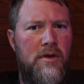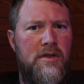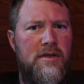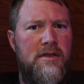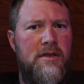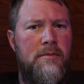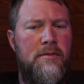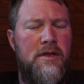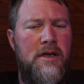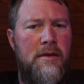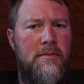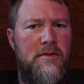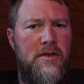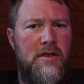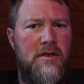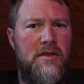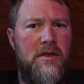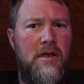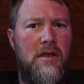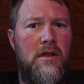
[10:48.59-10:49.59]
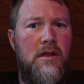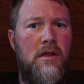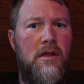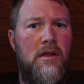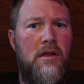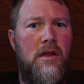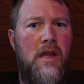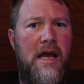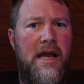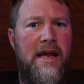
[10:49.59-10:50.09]
and sometimes just a
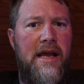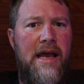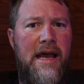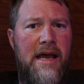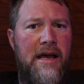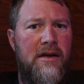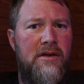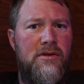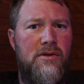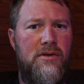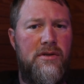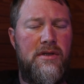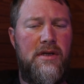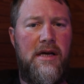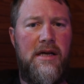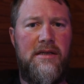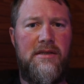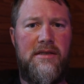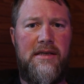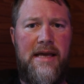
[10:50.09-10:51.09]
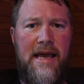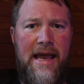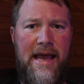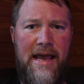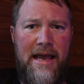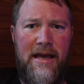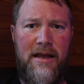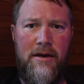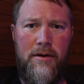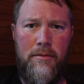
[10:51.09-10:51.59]
light exercise
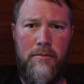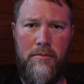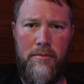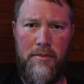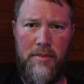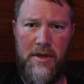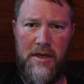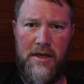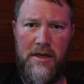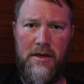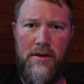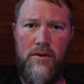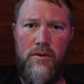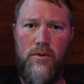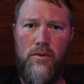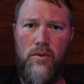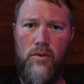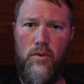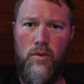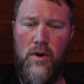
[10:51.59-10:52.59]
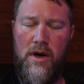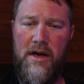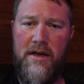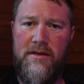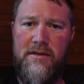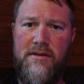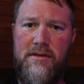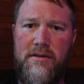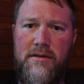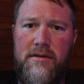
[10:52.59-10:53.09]
can be
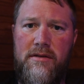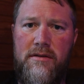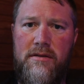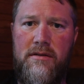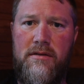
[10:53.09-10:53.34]
rest.